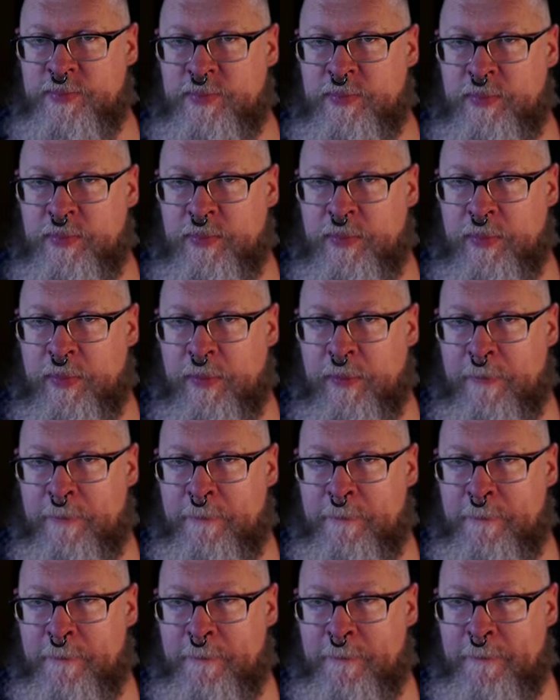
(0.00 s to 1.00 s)

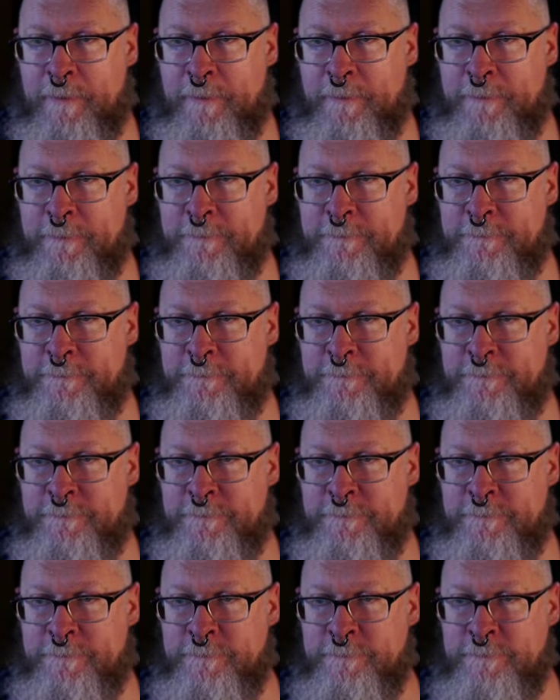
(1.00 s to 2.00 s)

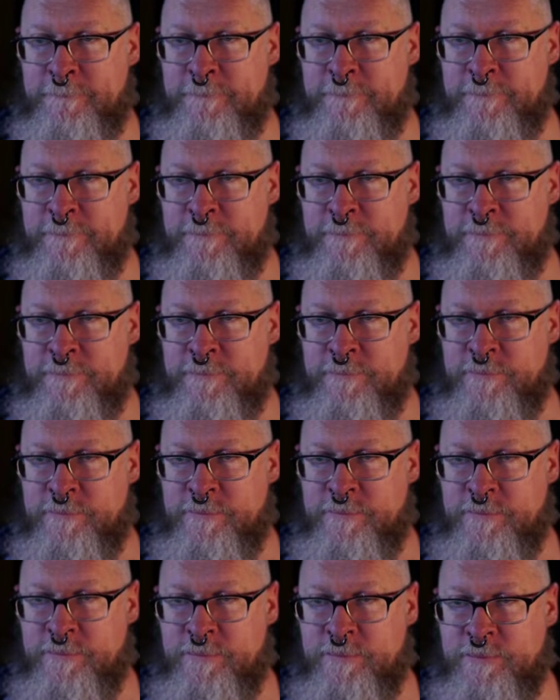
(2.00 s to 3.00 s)

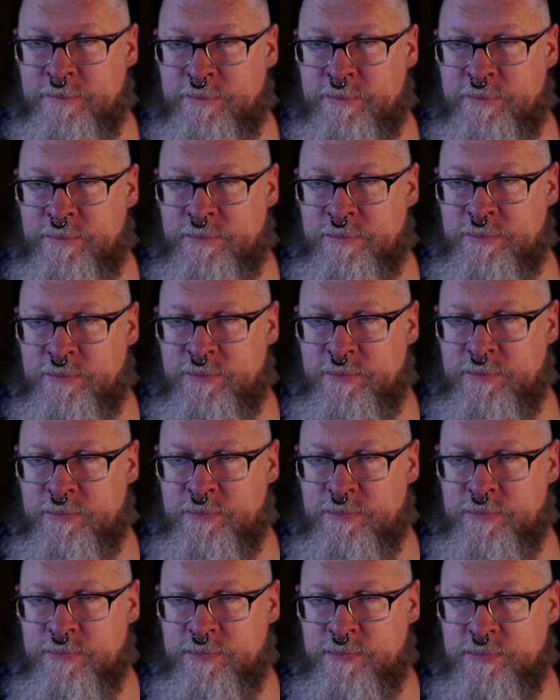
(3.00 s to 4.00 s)

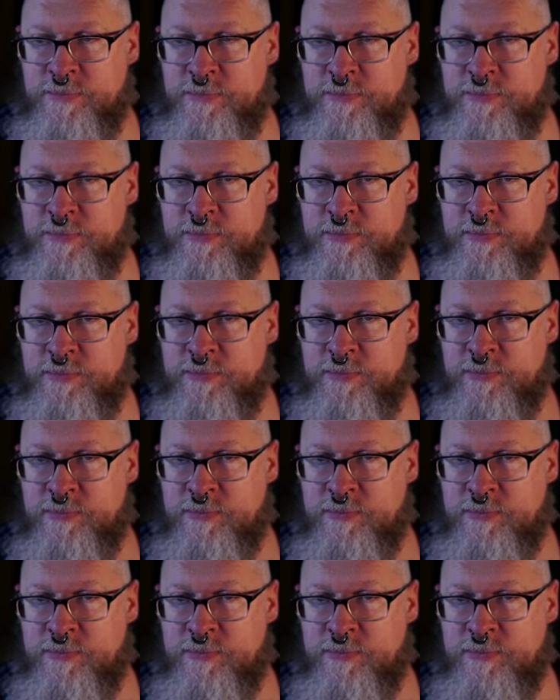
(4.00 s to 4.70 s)
No one is speaking in this clip.